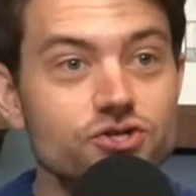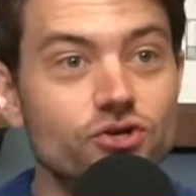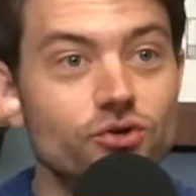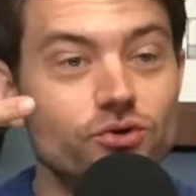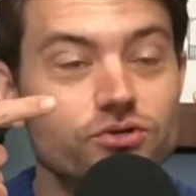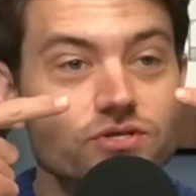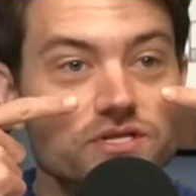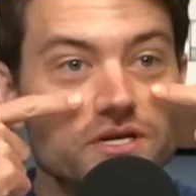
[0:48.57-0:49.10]
You know,
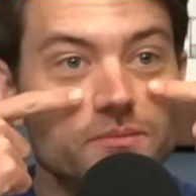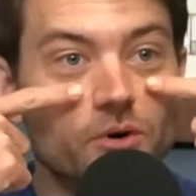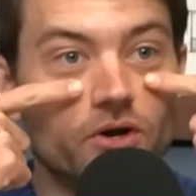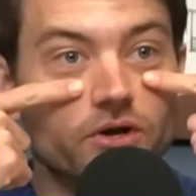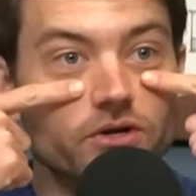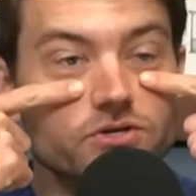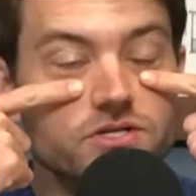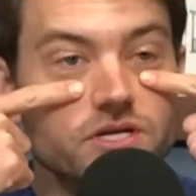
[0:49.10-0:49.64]
you see them on
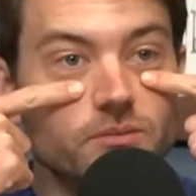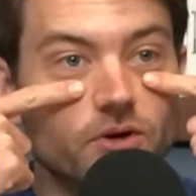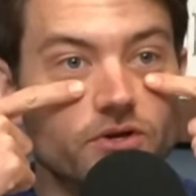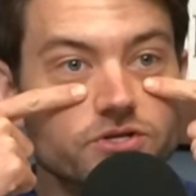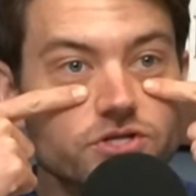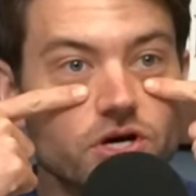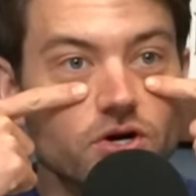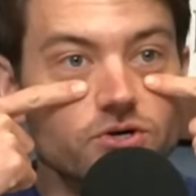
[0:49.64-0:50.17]

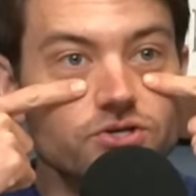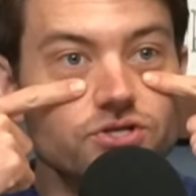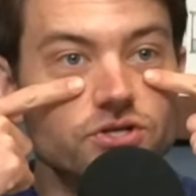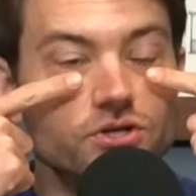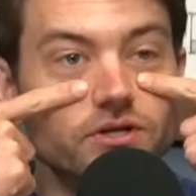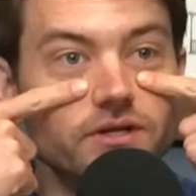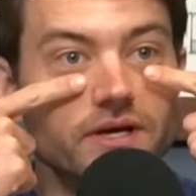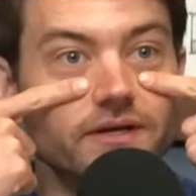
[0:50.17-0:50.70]
the
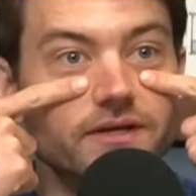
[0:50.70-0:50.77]
social.